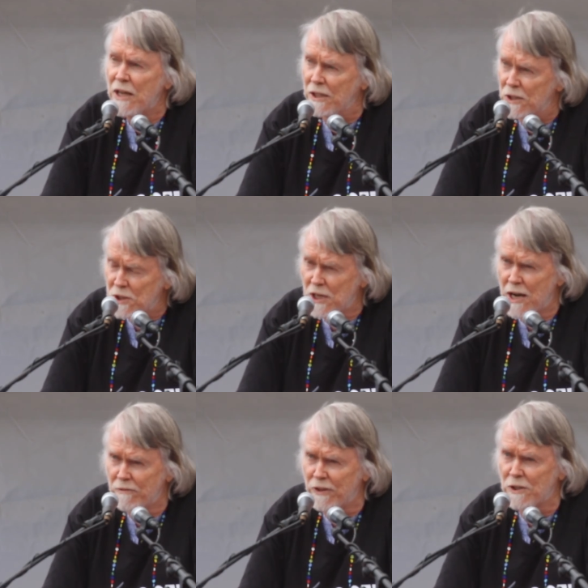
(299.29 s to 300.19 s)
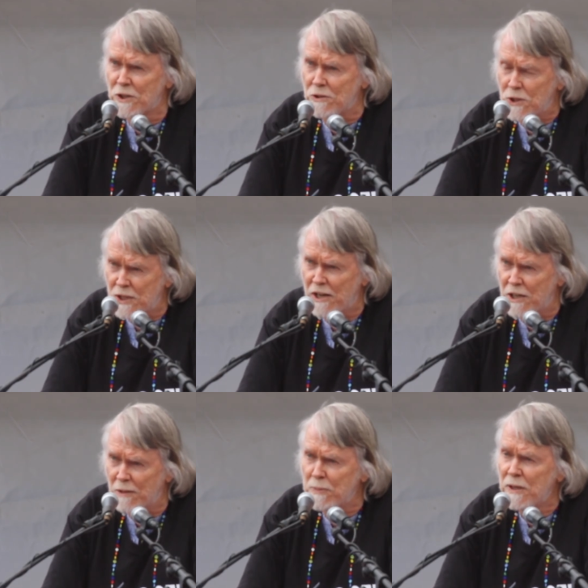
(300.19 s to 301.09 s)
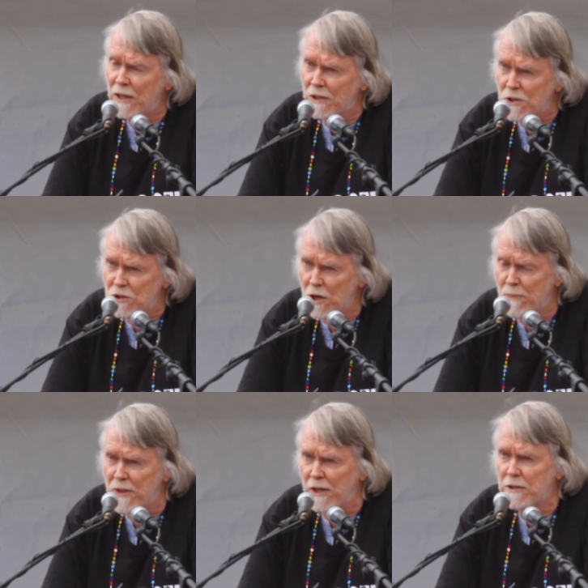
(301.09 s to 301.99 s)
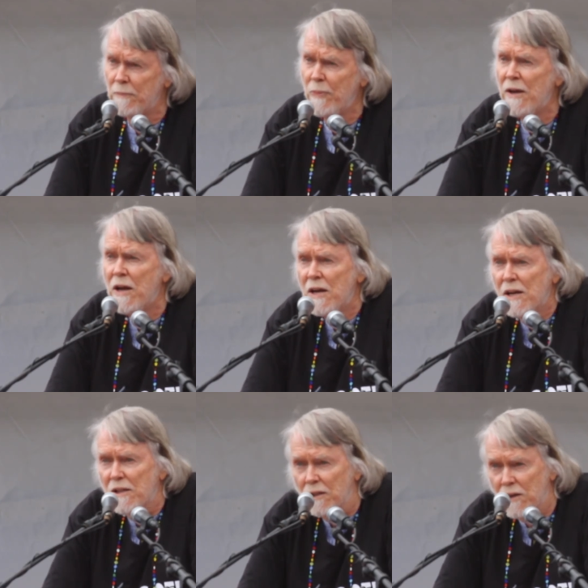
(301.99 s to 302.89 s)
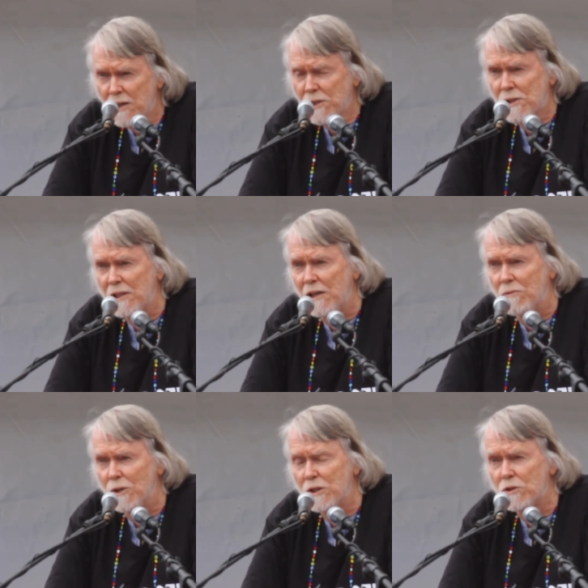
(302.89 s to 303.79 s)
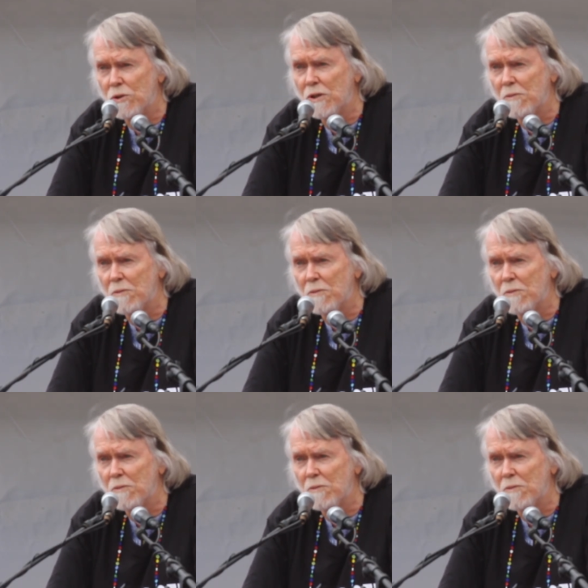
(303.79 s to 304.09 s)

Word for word: and it's time for us to stand up and stop that. The last thing I want to talk